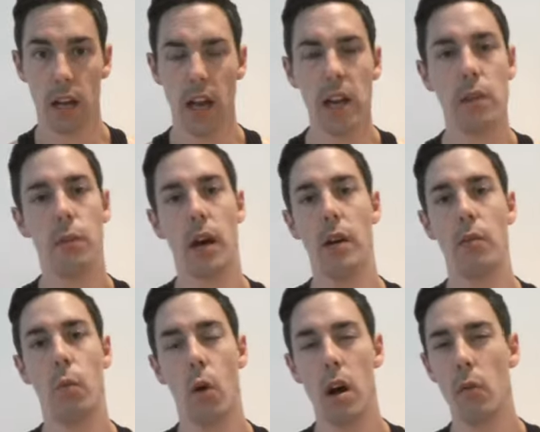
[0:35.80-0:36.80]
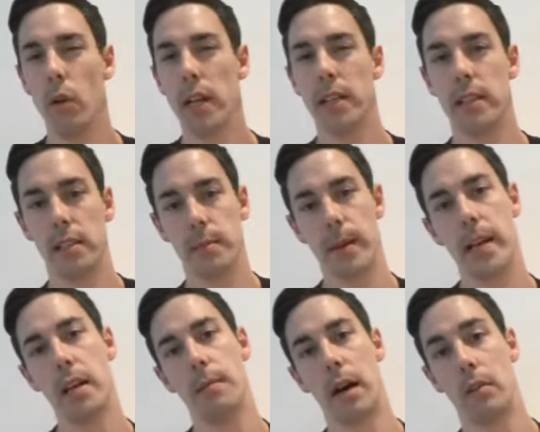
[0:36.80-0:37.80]
Anyway, what I wanted to
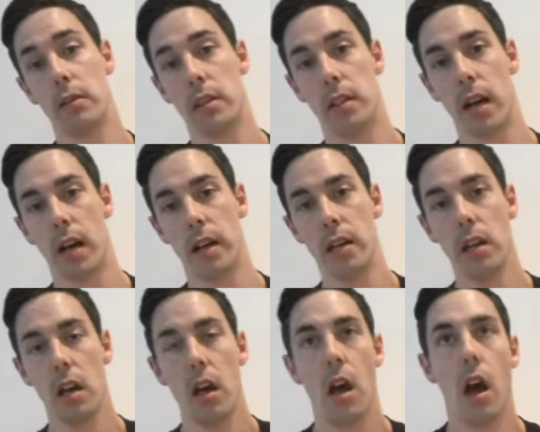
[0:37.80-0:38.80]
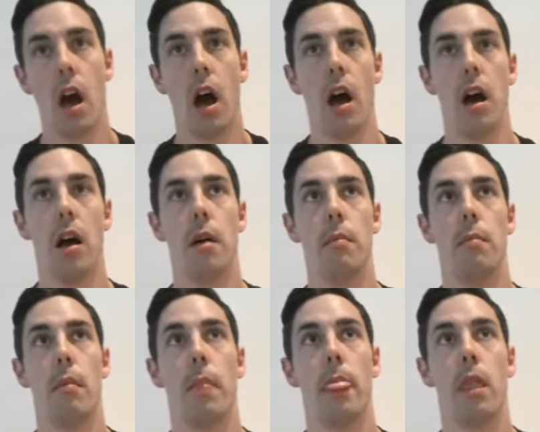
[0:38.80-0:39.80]
speak about today
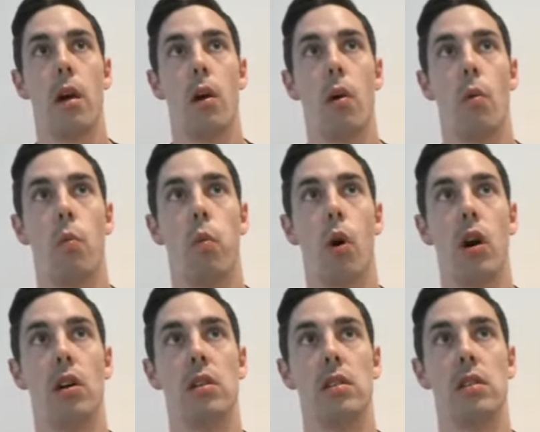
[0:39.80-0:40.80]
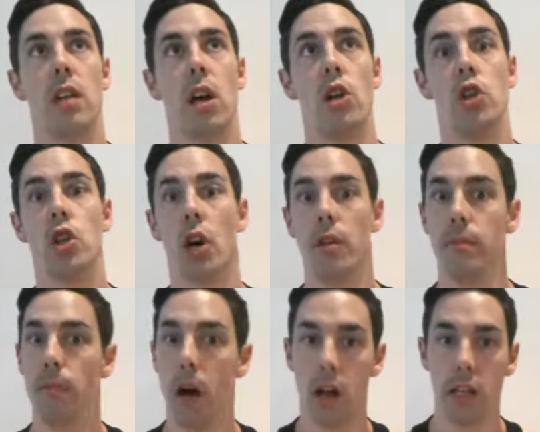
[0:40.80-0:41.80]
was John
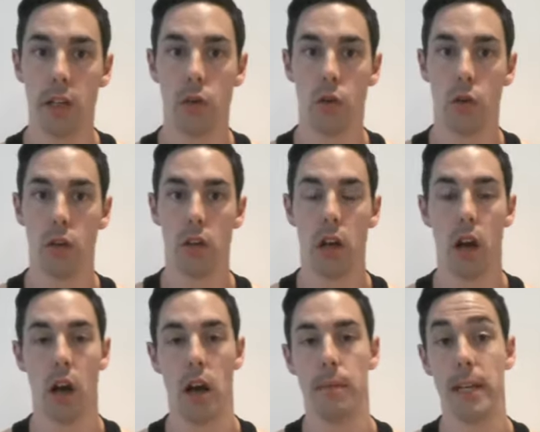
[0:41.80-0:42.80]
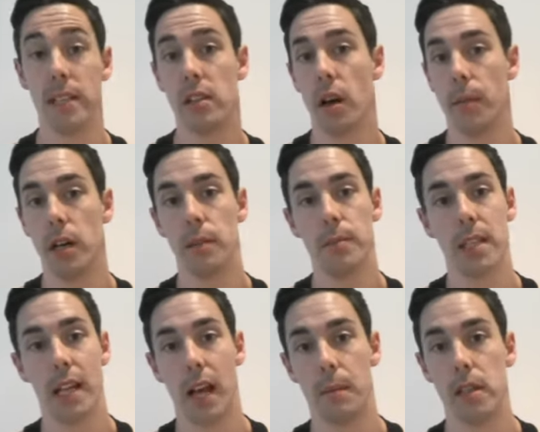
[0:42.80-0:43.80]
Barleycorn. It's coming up to
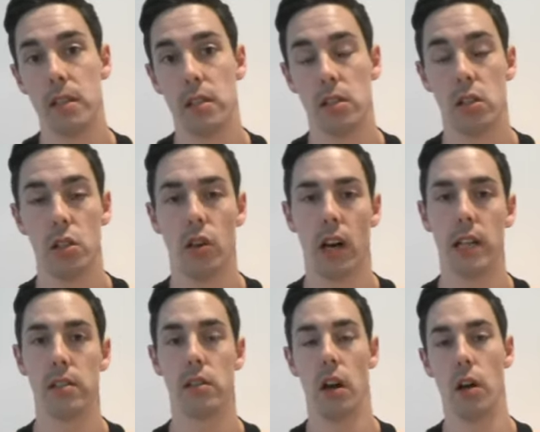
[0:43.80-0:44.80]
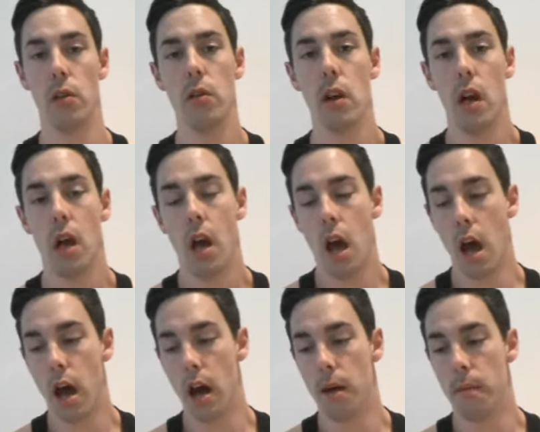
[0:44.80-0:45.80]
Lammas, as you guys know.
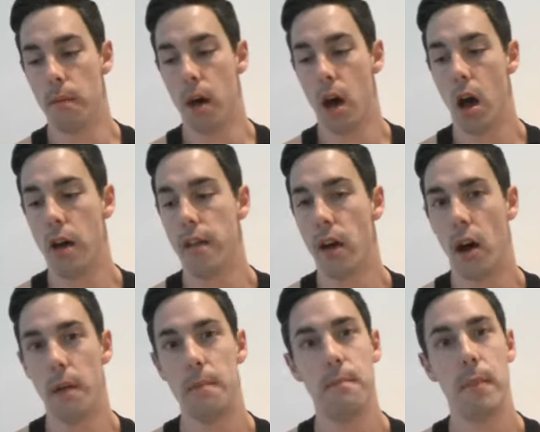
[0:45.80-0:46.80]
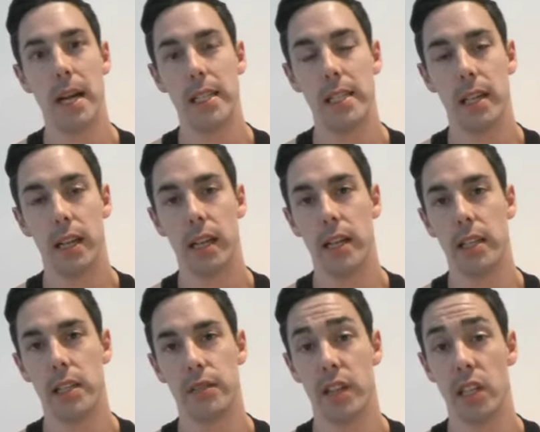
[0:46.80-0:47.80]
I'm basically in
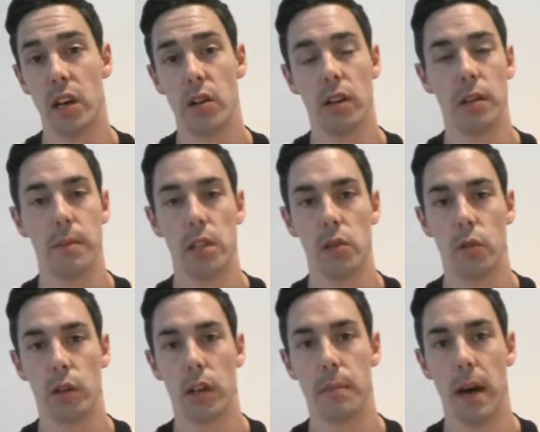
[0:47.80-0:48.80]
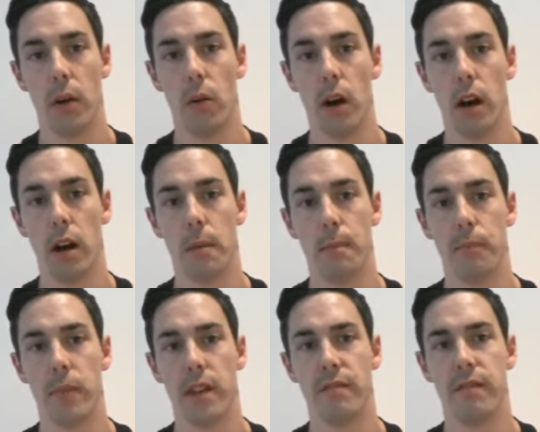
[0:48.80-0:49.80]
this video going to be talking about
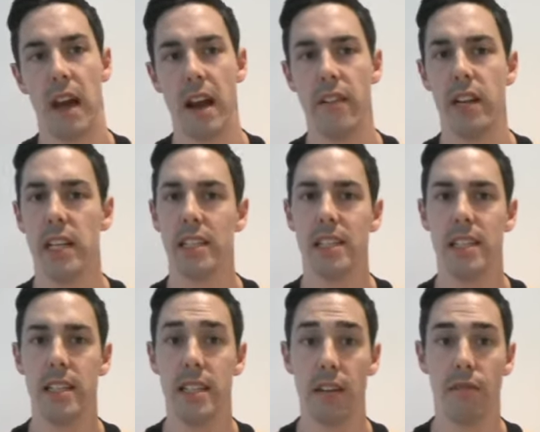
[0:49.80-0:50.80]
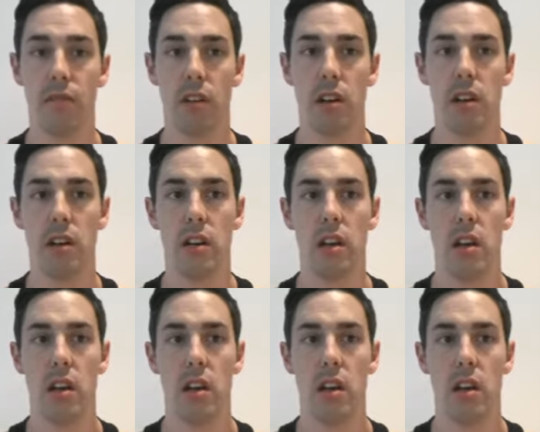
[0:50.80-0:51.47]
various different